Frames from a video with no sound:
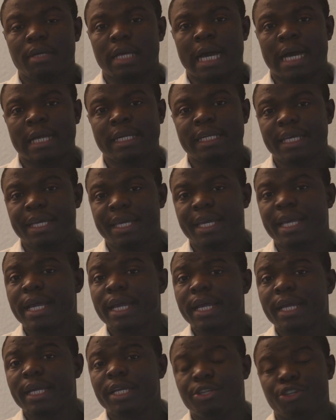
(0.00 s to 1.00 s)
And
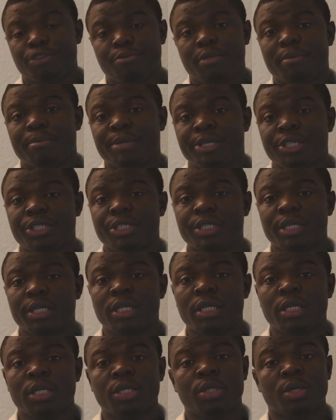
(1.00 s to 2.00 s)
here you'll be
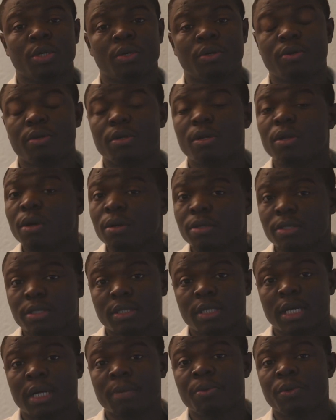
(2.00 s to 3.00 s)
mentioning your
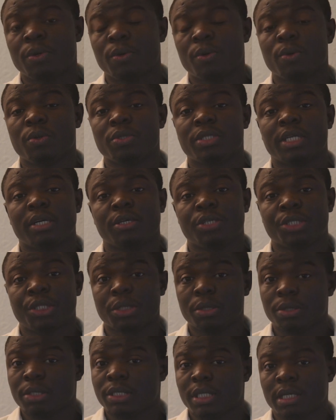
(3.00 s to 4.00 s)
long-term goals and your
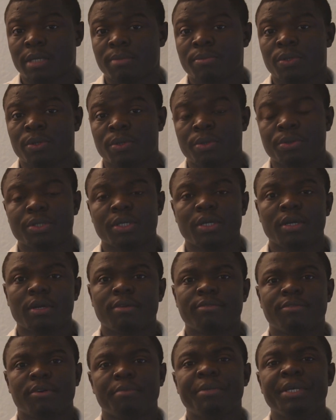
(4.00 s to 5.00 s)
short-term goals.
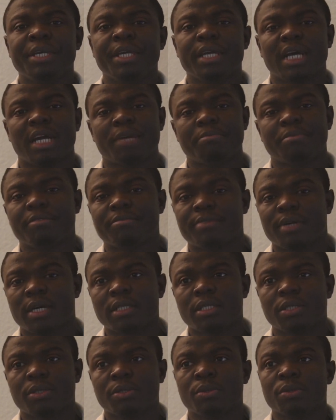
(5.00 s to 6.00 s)
For me, I
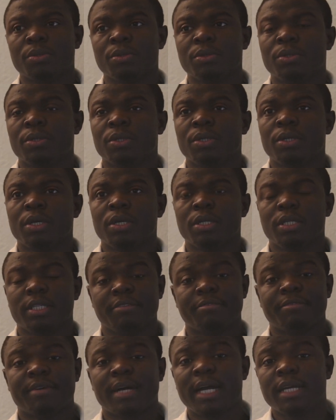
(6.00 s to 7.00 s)
prefer to
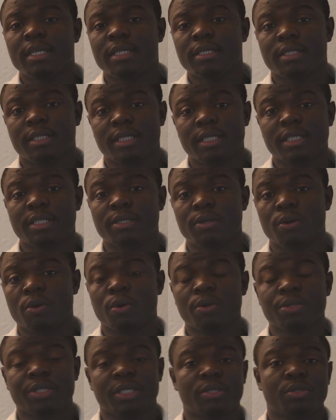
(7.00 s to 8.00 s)
divide these
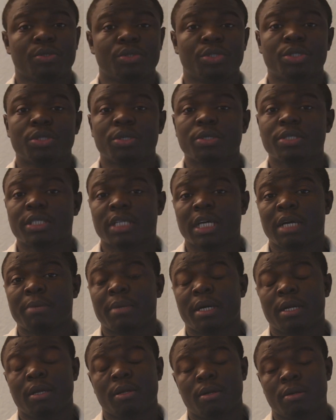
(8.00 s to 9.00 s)
goals into
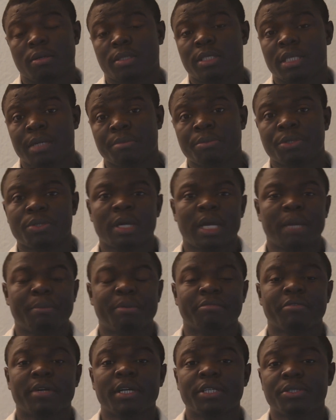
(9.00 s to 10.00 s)
short-term and long-term. So I
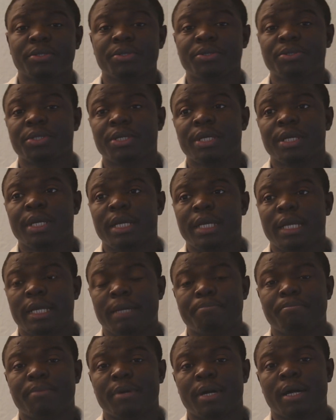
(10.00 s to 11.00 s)
prefer to use
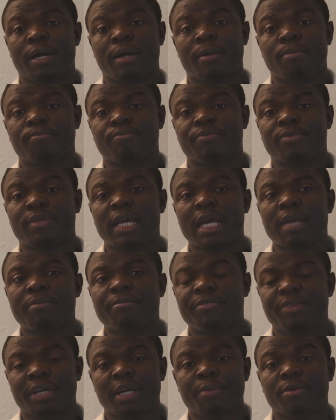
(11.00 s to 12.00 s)
a time
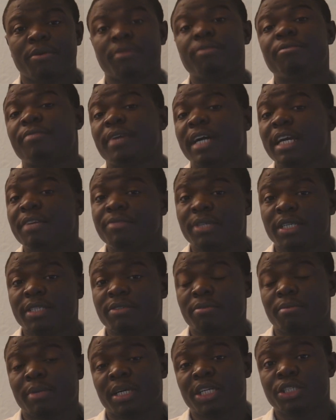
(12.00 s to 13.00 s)
frame of 5
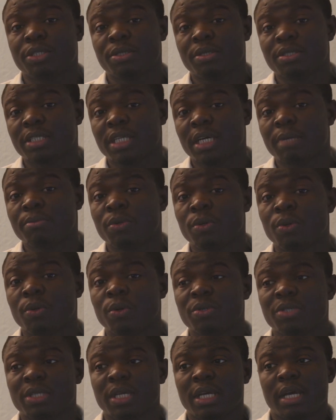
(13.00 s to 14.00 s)
years for my short-term
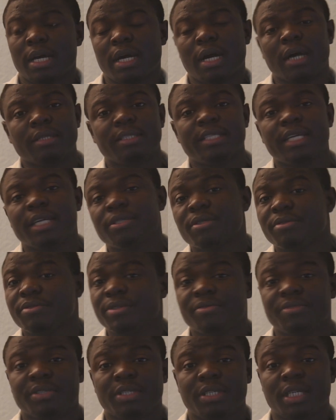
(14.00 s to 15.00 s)
goals and 10 to
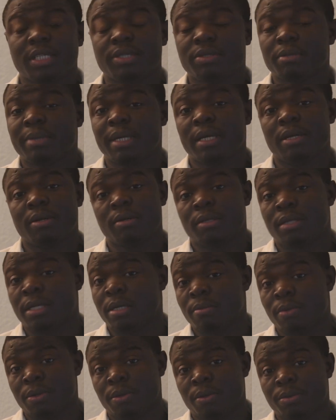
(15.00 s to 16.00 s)
15 years for my
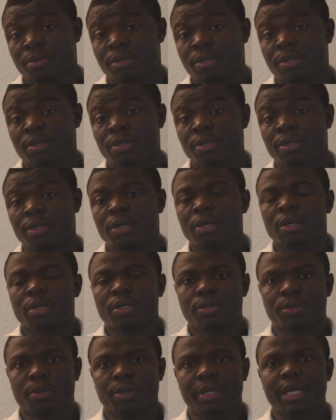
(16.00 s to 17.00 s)
long-term goals.
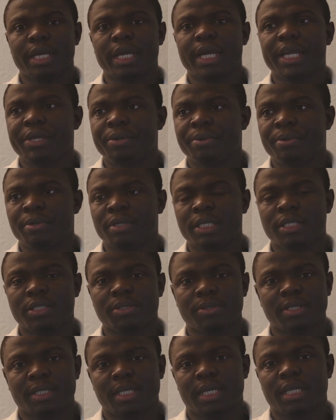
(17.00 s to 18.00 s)
So here you need
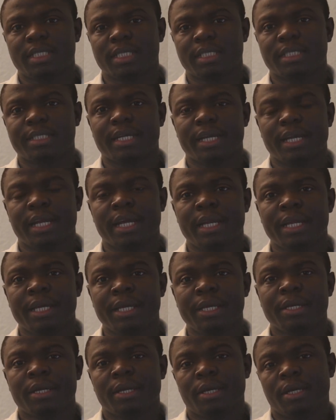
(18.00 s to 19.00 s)
to state it clearly,